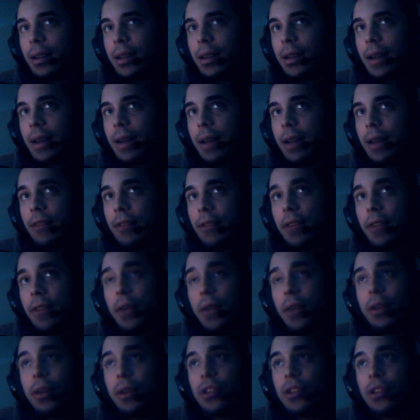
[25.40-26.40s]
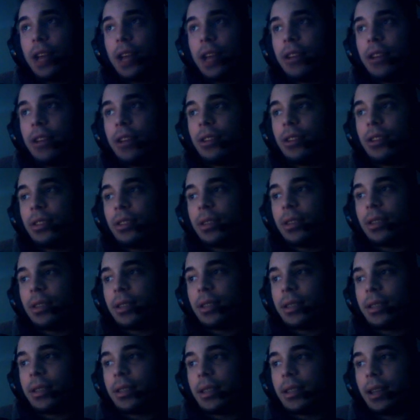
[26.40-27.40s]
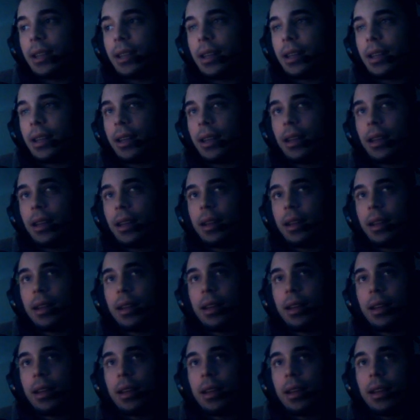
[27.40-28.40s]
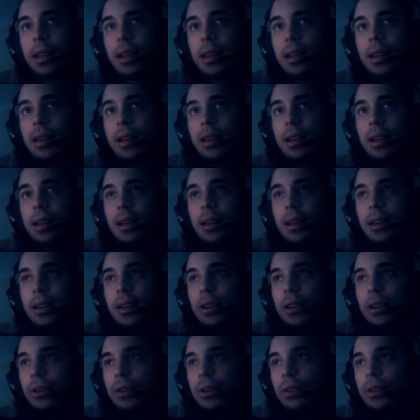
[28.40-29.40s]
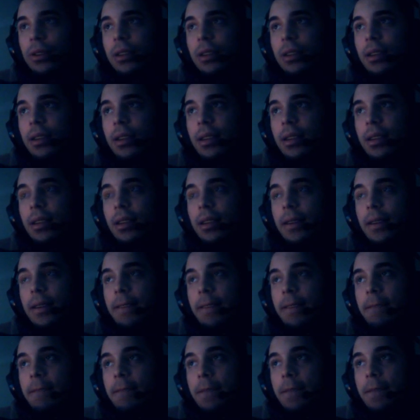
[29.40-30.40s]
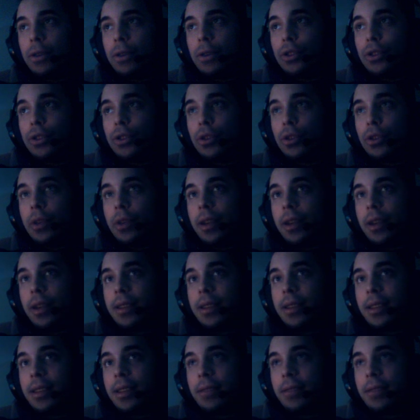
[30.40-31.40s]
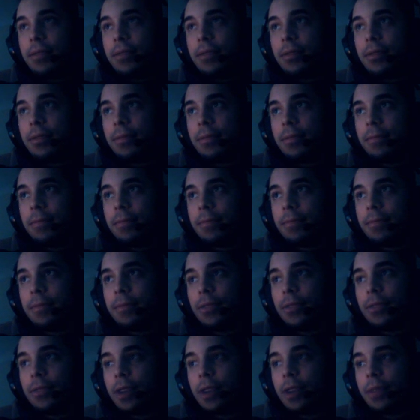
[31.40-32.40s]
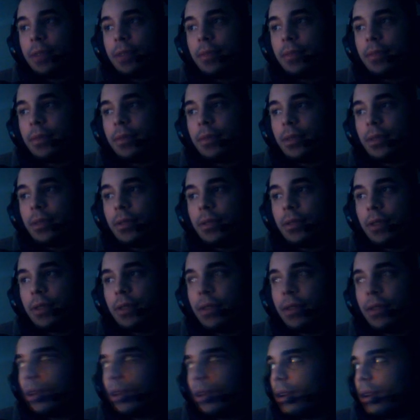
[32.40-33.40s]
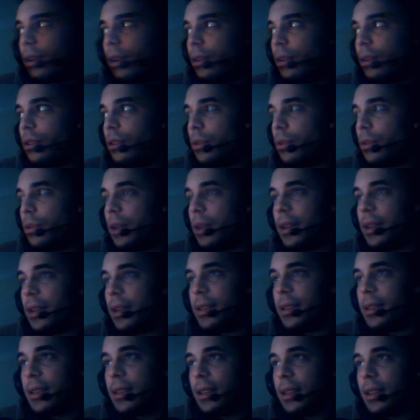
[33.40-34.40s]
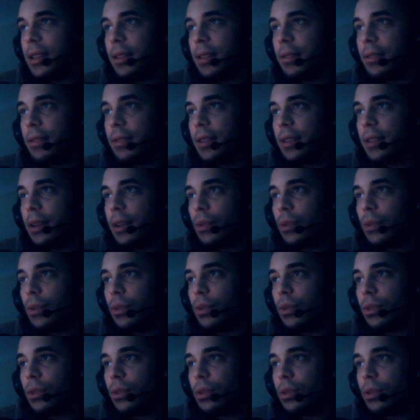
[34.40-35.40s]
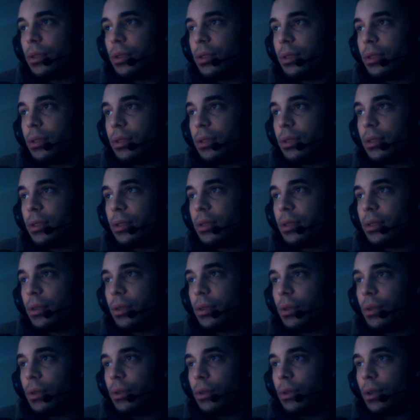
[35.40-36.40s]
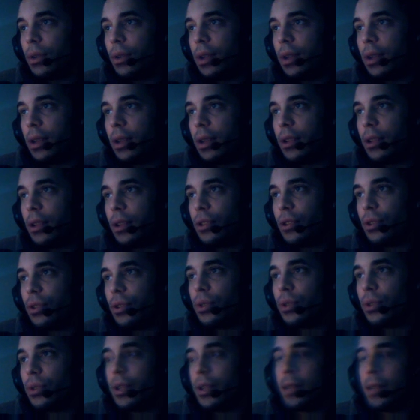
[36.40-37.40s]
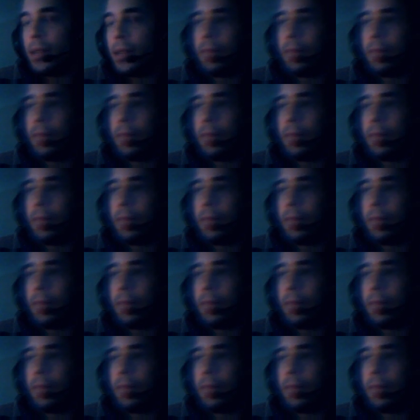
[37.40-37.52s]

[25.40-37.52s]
I failed the challenge, as you can see here, on the October 19th, right? Have a look, October 19th, that was on a Tuesday.